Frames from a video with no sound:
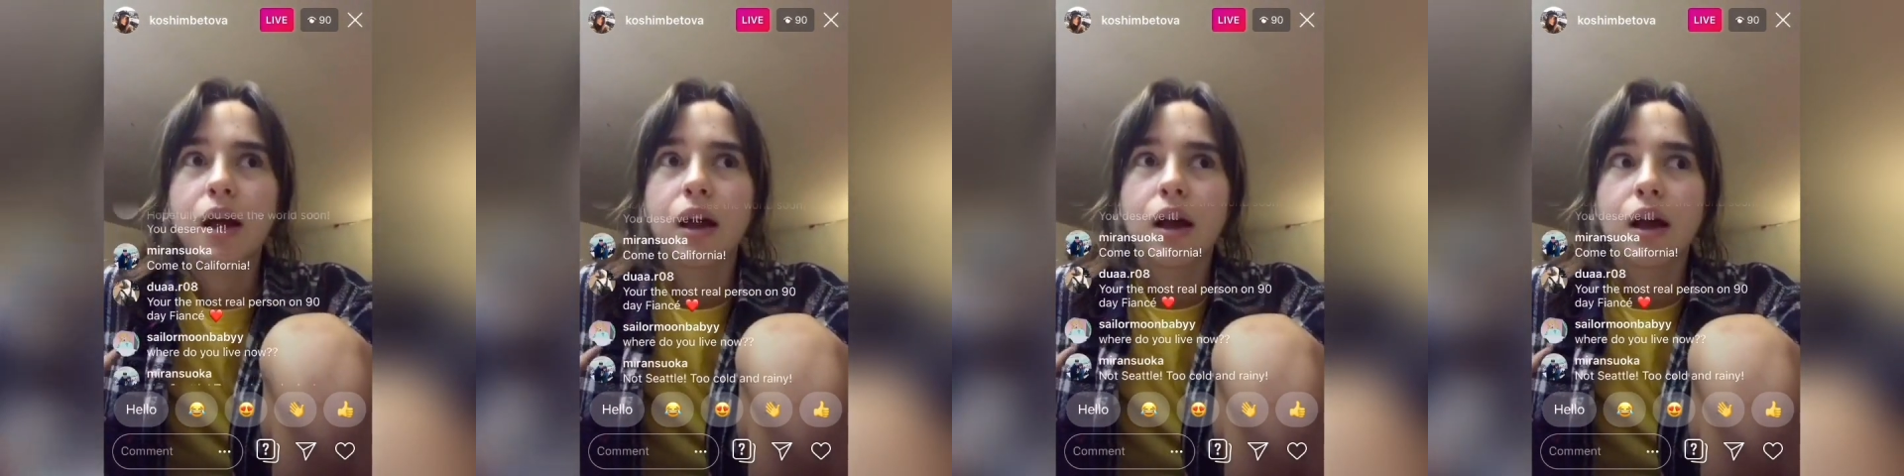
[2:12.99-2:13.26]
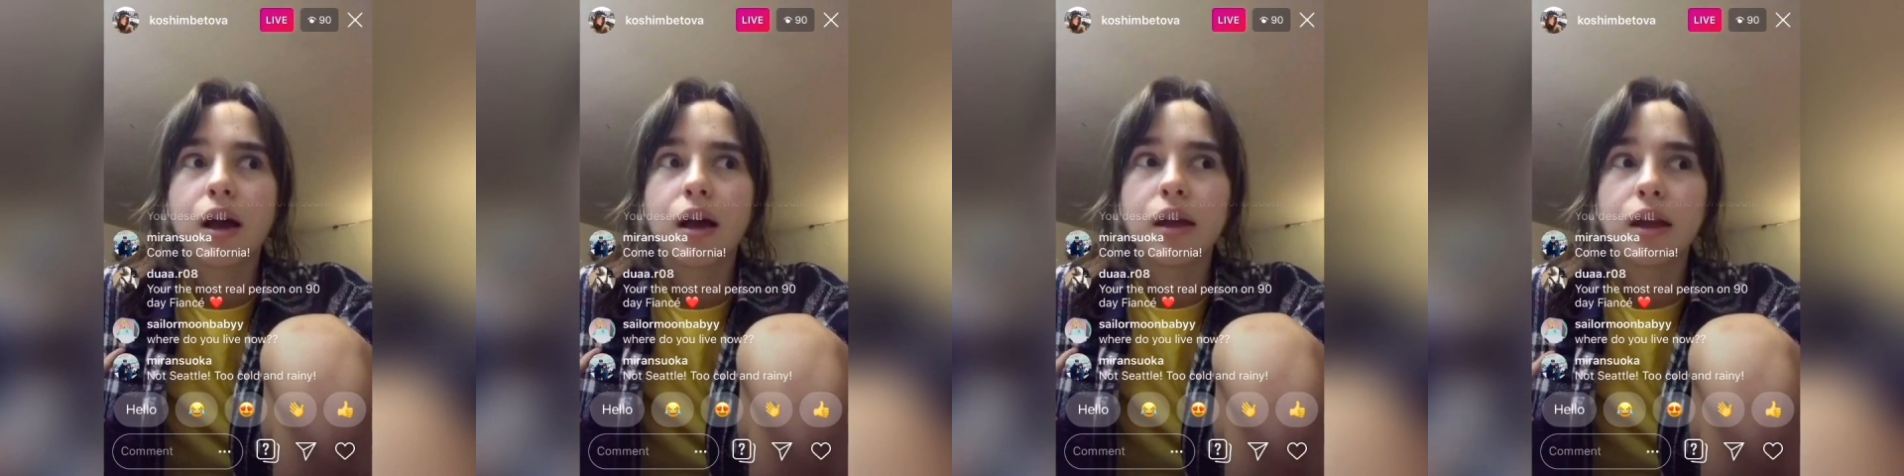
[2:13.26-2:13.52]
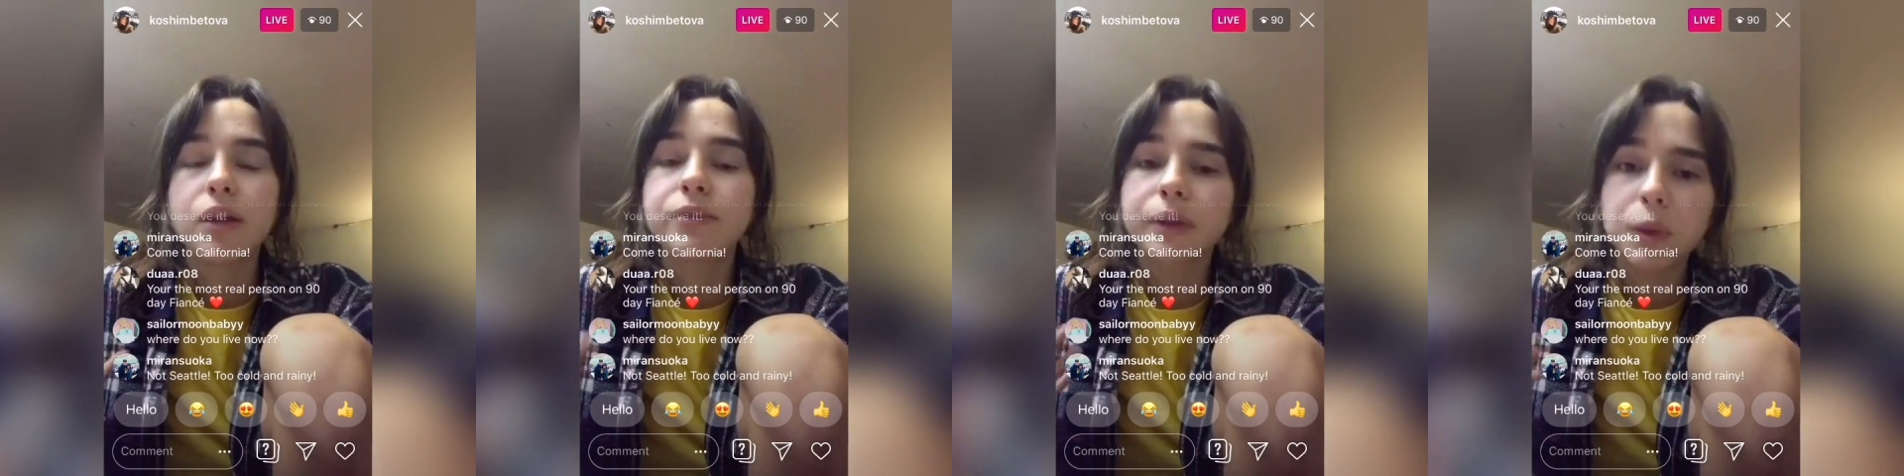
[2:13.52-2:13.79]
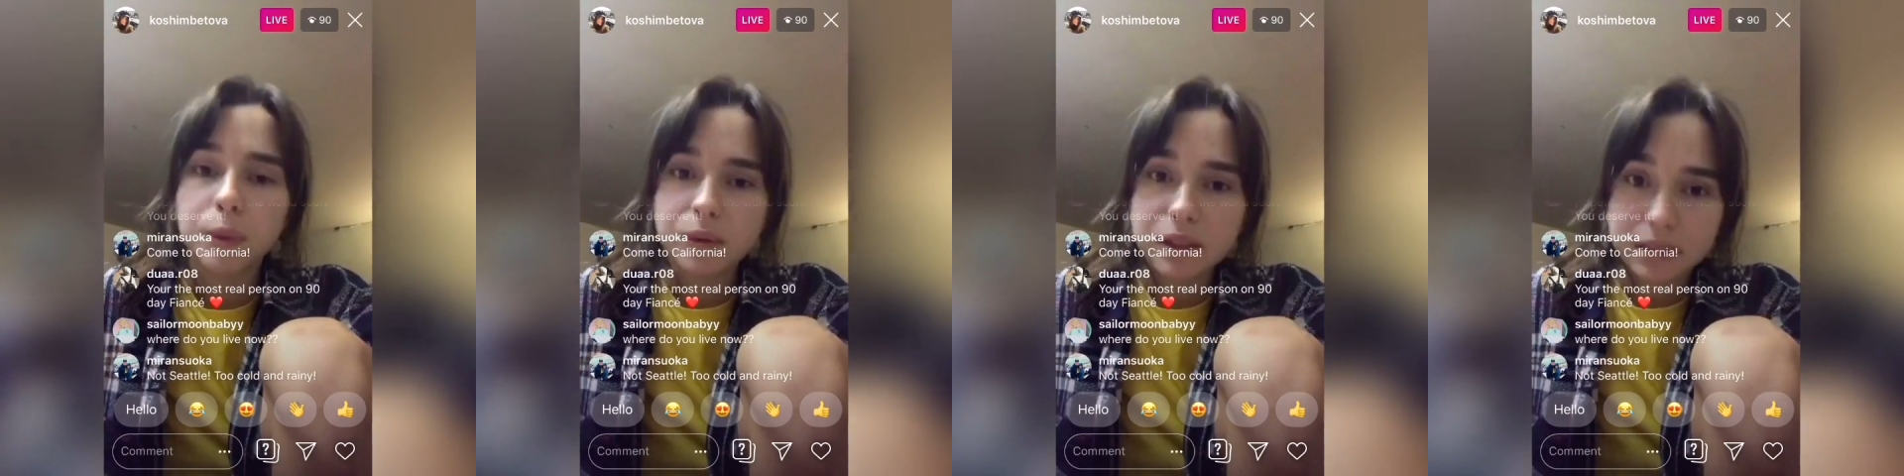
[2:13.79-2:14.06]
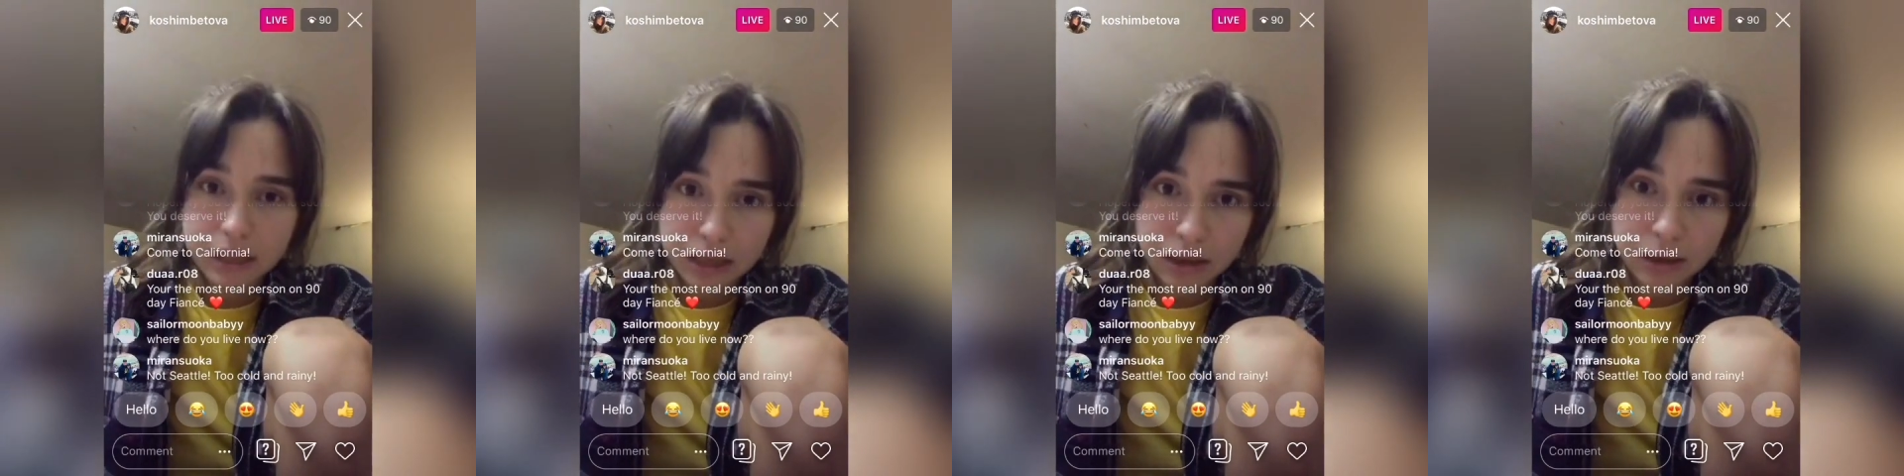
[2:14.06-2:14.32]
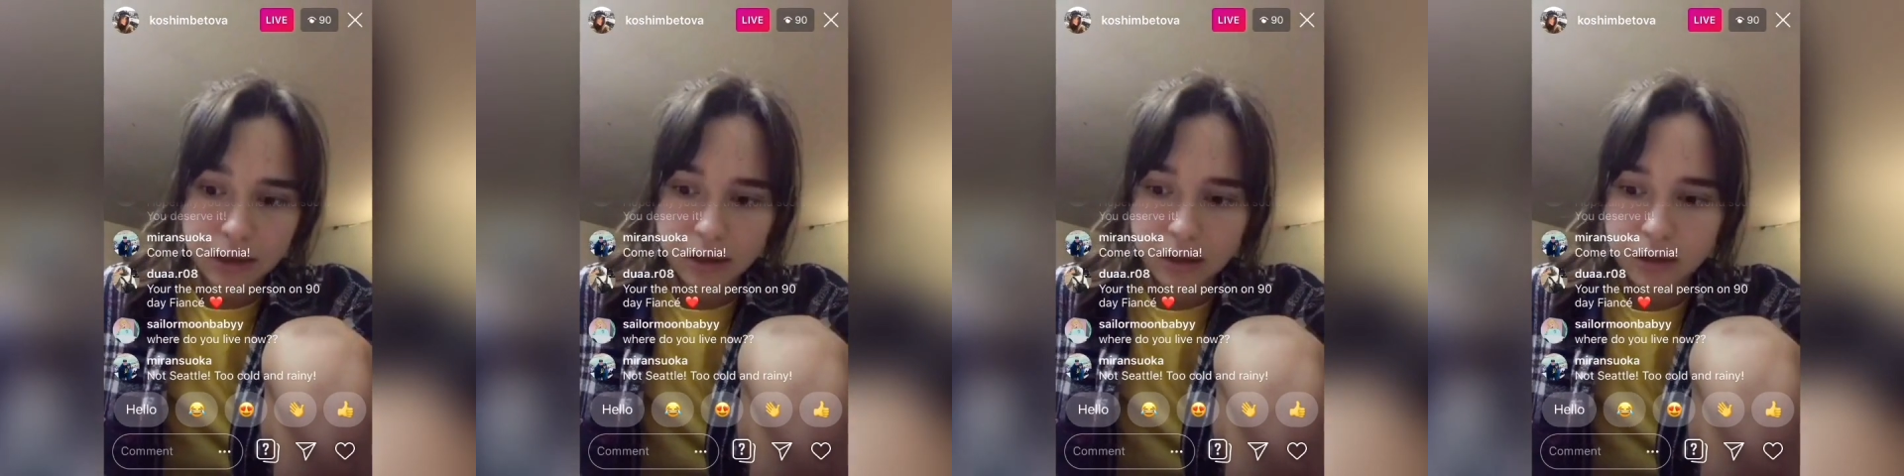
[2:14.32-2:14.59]
way.
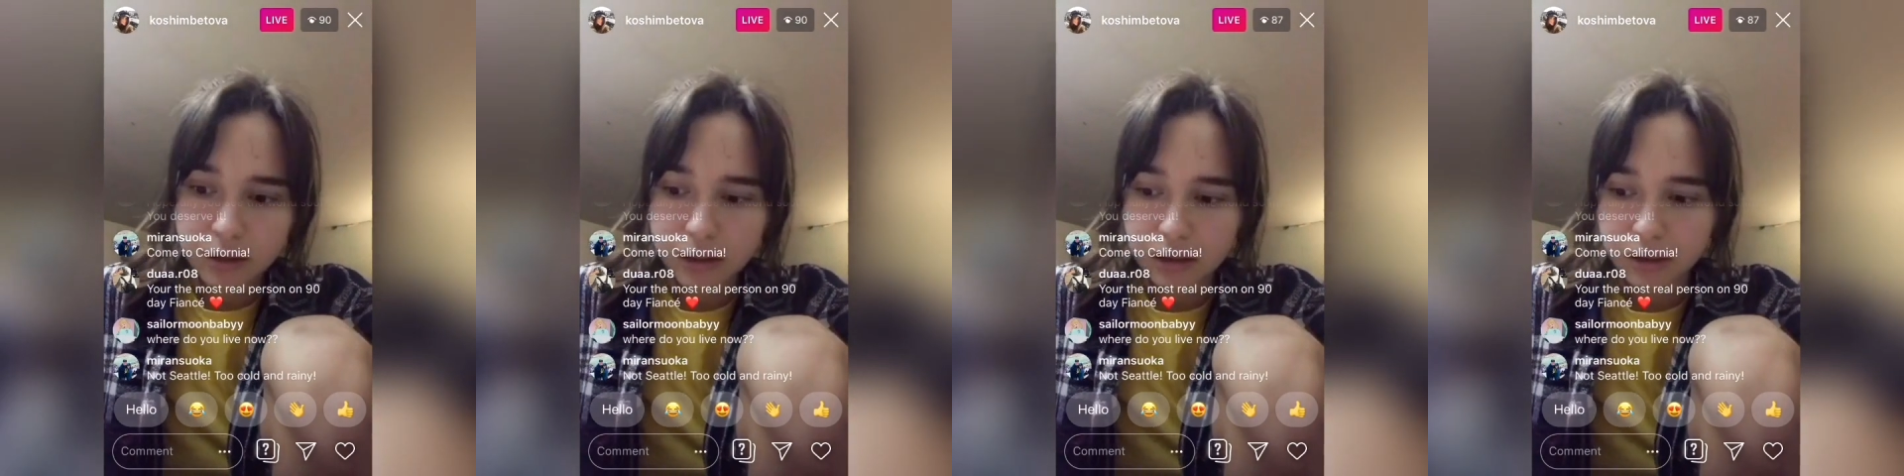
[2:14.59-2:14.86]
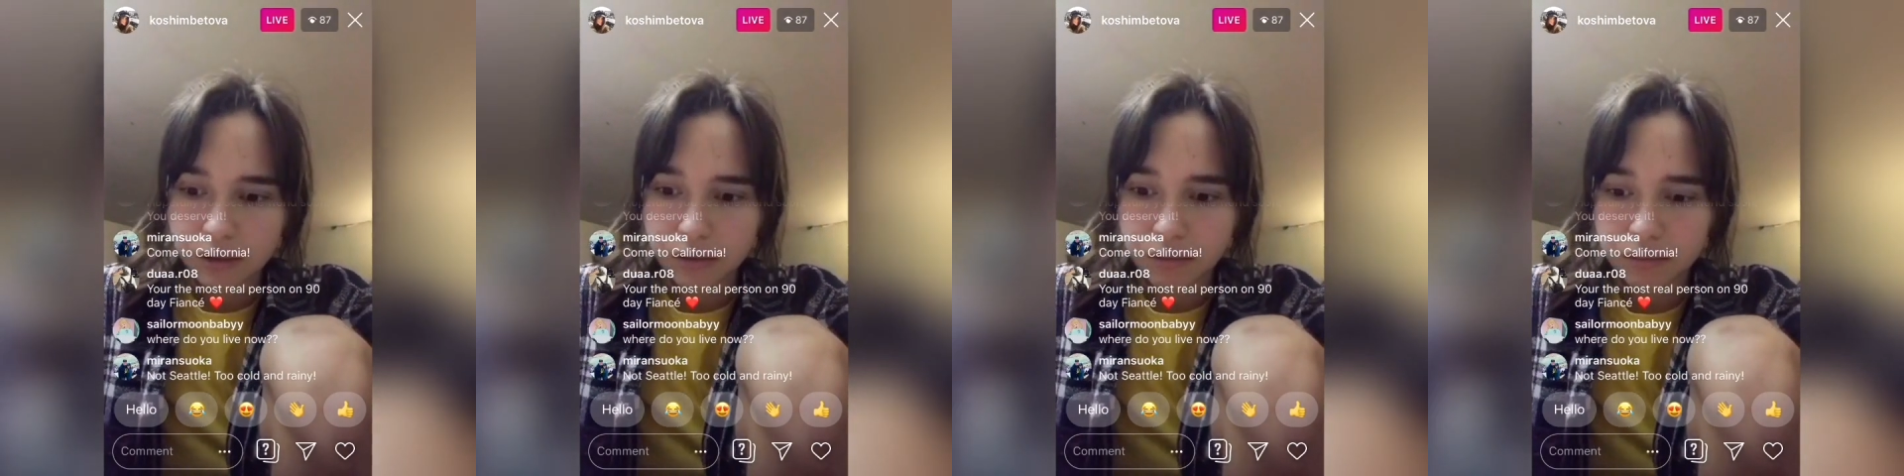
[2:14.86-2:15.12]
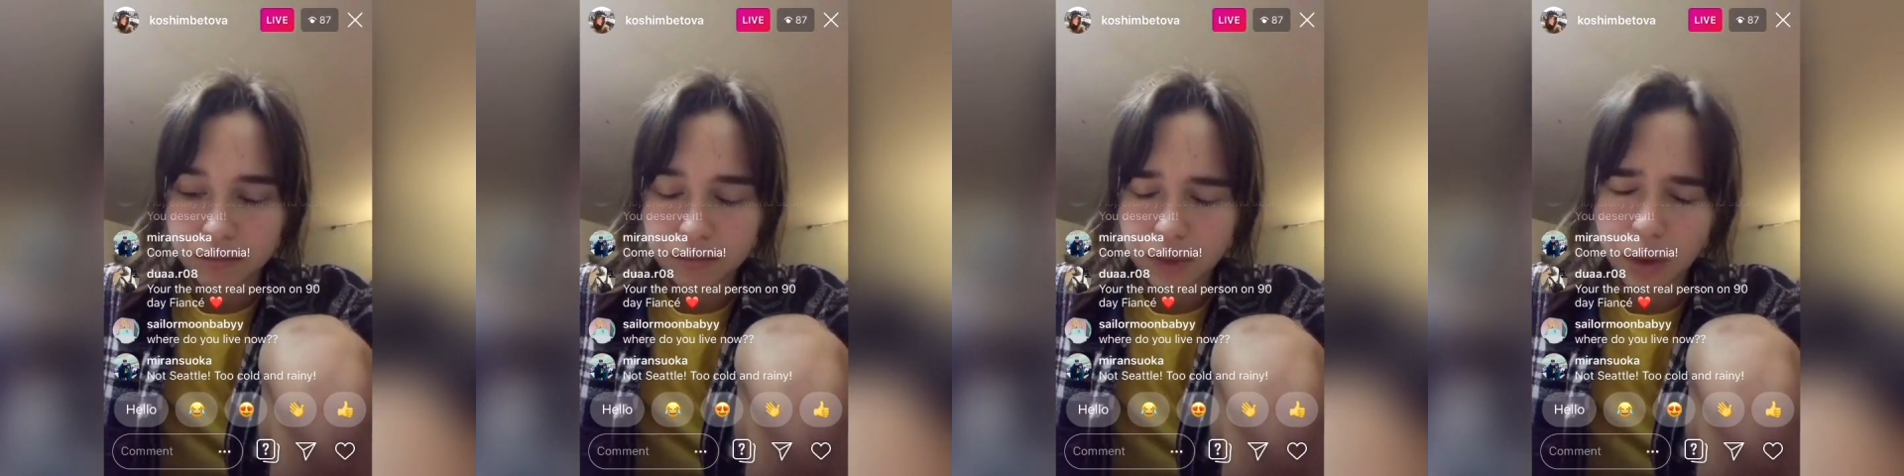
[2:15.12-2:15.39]
If I will stay